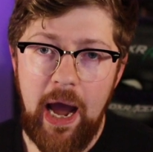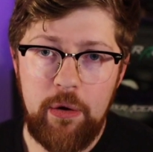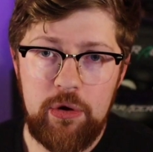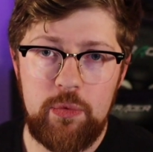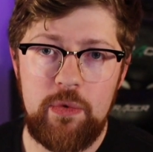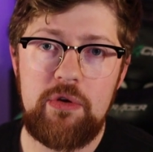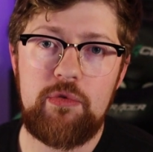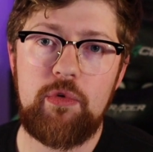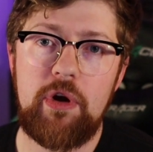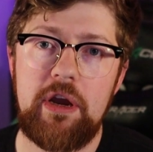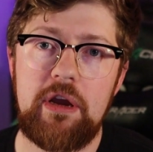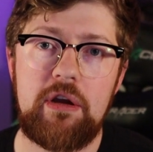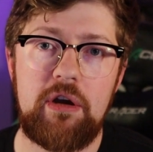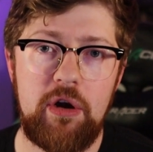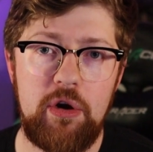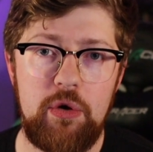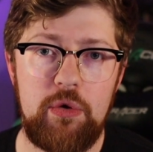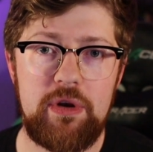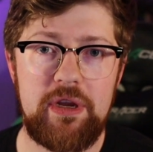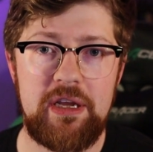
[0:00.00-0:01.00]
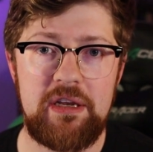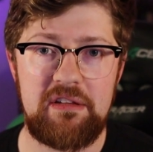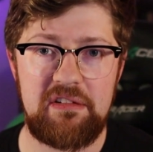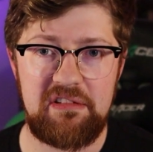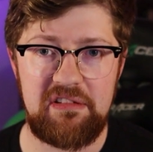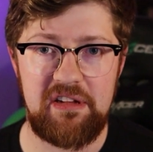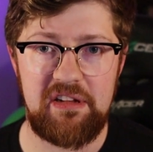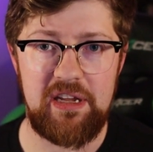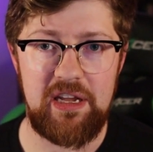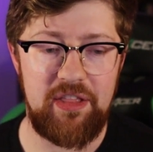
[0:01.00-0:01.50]
do we write code in
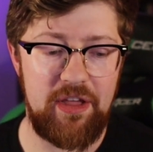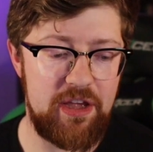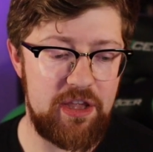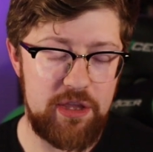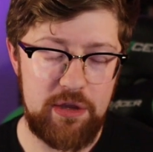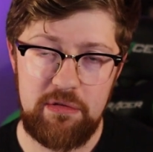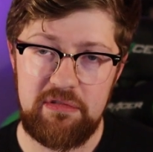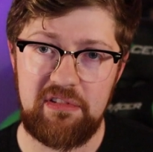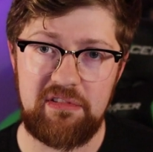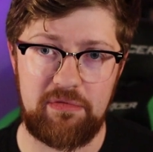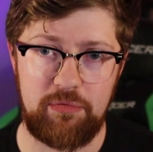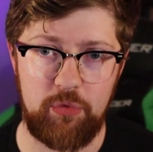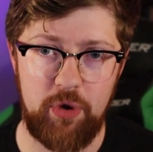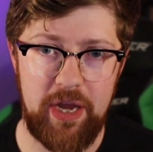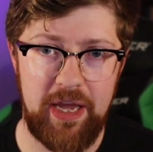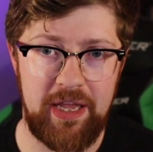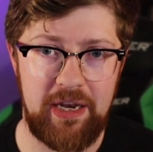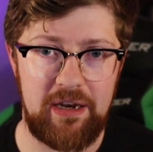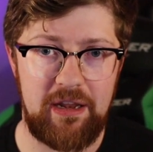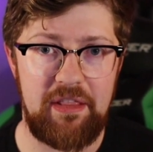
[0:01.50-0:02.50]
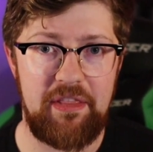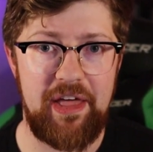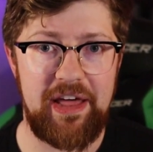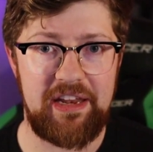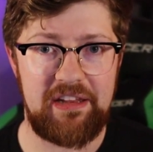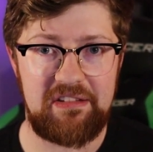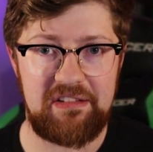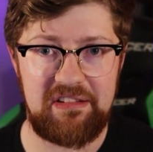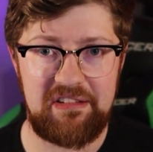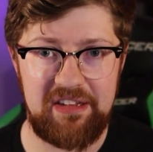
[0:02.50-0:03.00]
C that uses rand that is
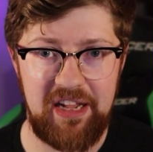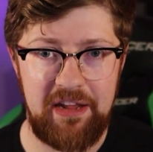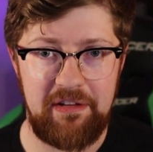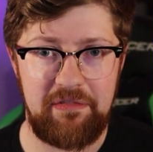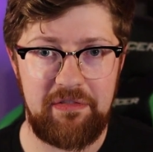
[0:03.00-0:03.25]
safe?